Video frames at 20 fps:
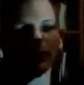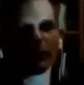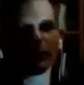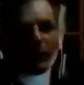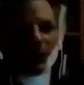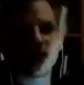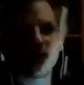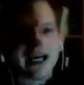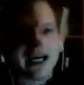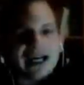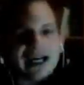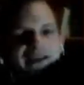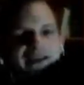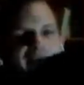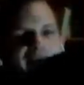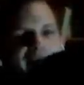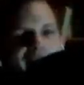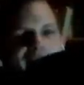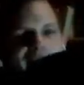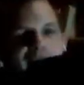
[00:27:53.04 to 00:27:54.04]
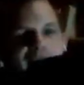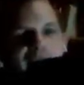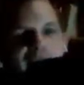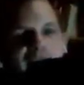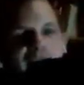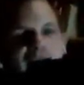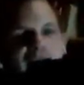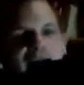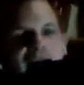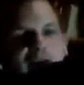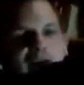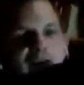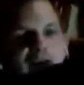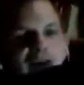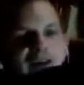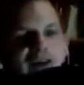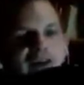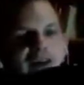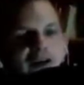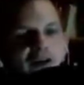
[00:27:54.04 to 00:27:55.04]
we had
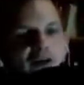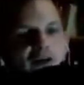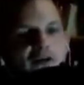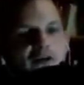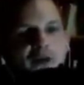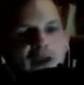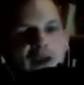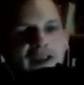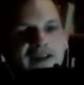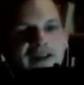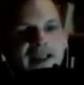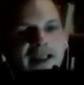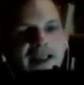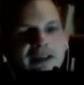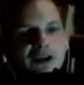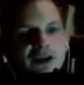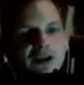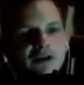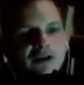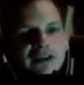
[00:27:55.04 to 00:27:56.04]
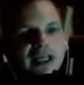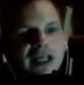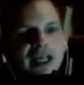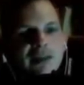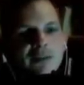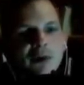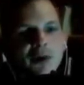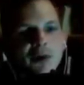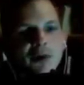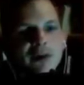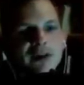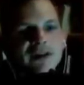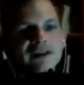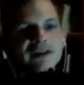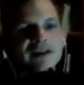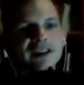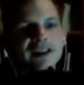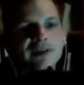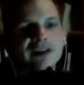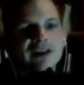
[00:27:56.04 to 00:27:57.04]
the full extension of the elbow
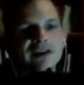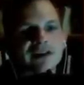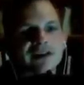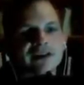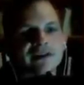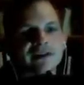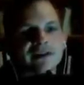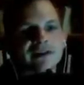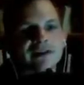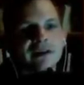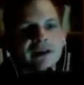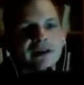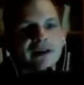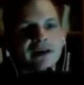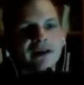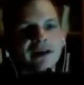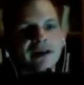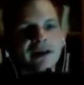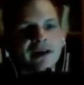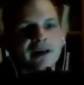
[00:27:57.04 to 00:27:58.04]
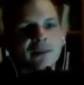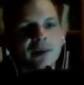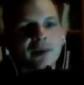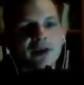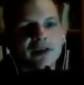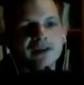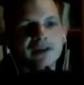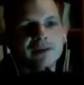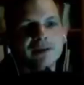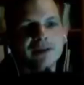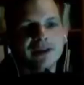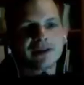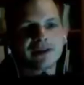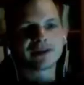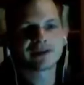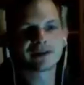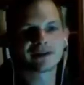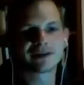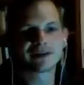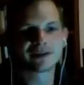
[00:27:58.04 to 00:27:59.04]
is limited, but it's
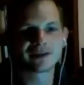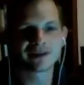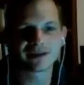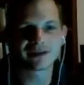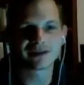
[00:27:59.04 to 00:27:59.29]
limited,